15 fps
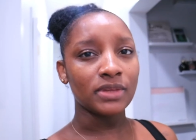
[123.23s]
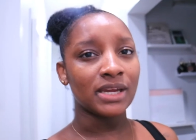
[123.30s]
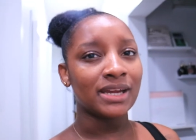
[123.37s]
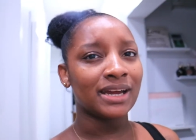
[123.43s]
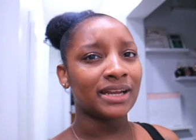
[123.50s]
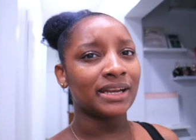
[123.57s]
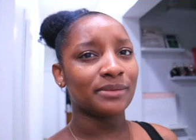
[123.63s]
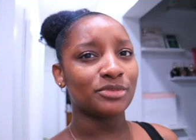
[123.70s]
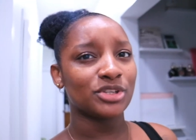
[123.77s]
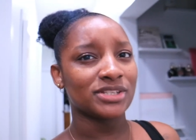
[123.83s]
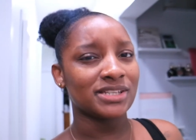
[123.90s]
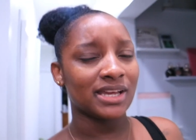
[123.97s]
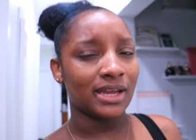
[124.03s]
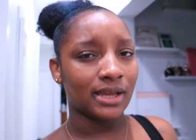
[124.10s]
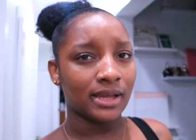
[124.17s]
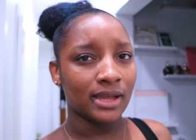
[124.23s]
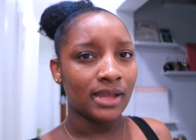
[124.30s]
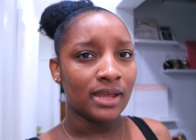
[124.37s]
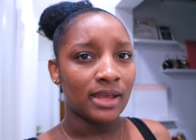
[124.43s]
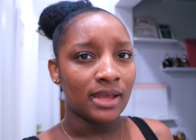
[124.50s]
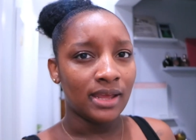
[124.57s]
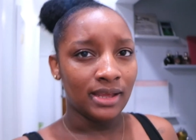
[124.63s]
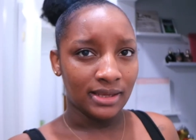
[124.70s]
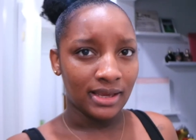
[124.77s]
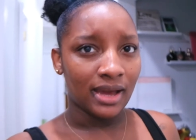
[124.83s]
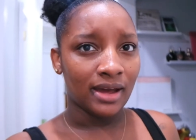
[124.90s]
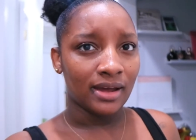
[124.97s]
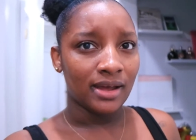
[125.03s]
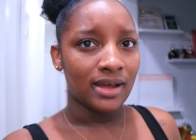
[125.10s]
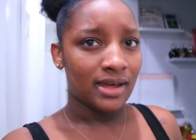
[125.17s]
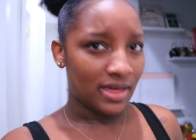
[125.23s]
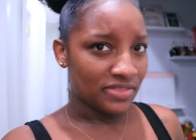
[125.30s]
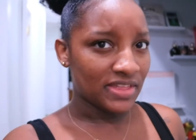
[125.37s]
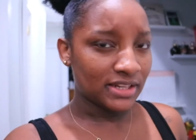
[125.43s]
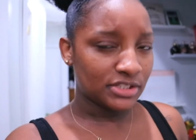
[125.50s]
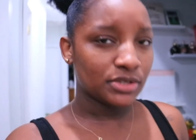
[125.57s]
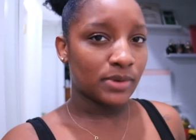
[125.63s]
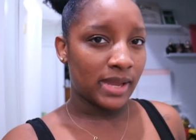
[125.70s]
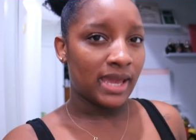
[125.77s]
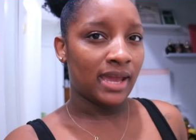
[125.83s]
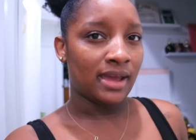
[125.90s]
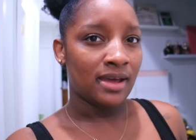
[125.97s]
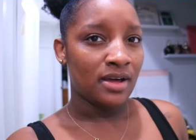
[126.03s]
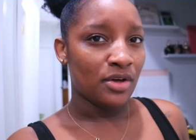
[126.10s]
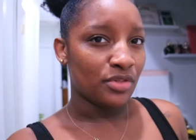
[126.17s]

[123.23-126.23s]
And I'm just like, yeah, and that's okay.